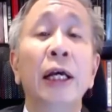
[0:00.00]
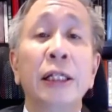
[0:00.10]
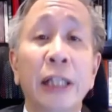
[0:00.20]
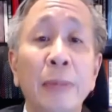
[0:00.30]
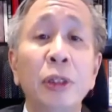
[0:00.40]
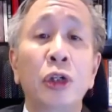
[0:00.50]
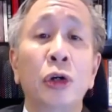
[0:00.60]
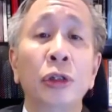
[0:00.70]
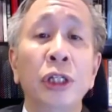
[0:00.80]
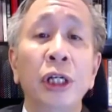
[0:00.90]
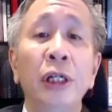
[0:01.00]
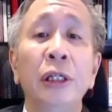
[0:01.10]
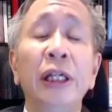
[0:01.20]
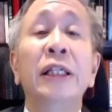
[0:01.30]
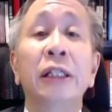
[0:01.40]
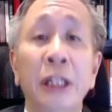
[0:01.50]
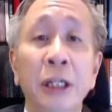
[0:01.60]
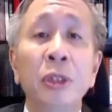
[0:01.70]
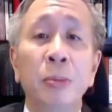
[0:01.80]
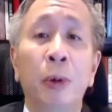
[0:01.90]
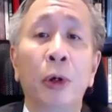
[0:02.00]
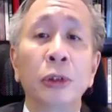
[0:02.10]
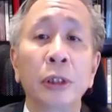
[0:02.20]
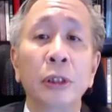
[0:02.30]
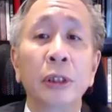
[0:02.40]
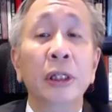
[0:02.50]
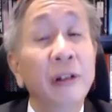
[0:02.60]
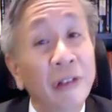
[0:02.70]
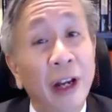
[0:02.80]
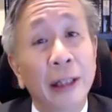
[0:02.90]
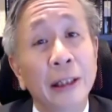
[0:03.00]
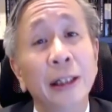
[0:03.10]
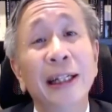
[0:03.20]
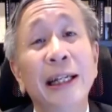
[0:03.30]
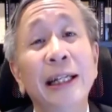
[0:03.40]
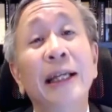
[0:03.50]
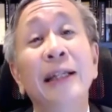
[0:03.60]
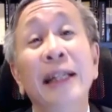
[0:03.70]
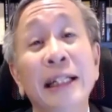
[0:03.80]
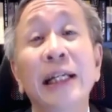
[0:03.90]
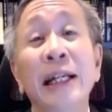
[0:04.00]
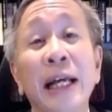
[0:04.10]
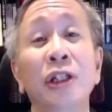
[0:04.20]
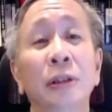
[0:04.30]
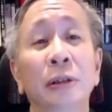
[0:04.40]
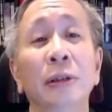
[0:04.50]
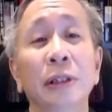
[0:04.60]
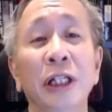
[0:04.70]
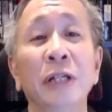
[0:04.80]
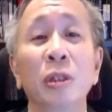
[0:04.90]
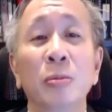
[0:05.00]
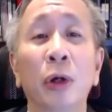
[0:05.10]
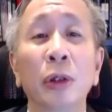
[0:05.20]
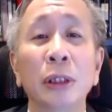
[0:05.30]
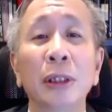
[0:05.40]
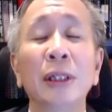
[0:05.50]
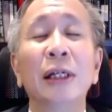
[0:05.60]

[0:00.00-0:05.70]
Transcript: Cybersecurity is a team sport. In fact, it is an international team sport.